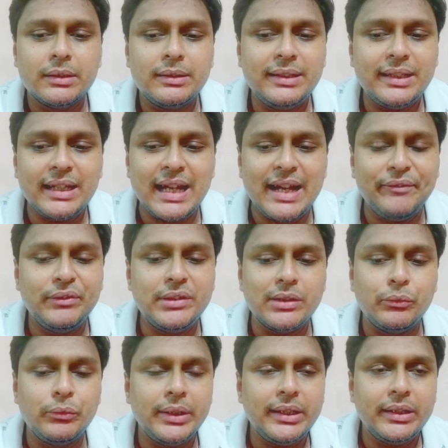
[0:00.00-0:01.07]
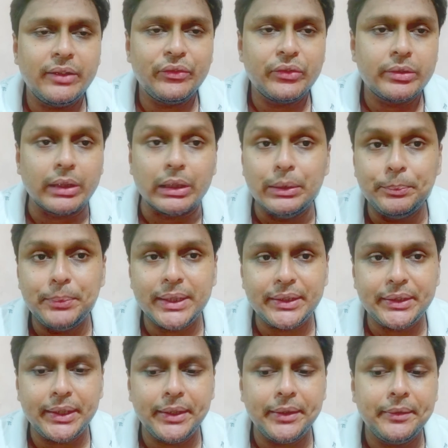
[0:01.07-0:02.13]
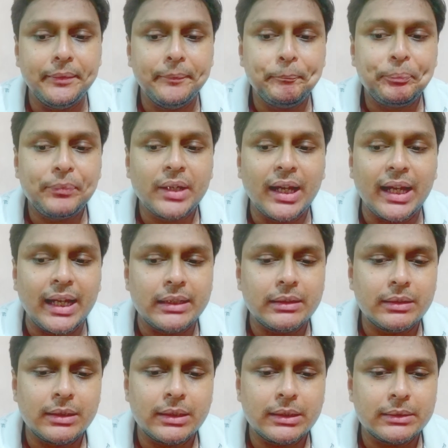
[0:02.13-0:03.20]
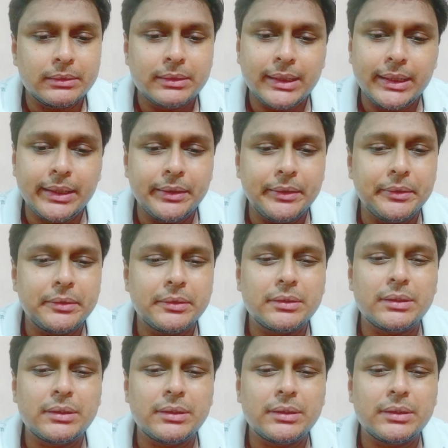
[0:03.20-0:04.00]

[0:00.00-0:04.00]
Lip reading: they have their way of celebrating, and they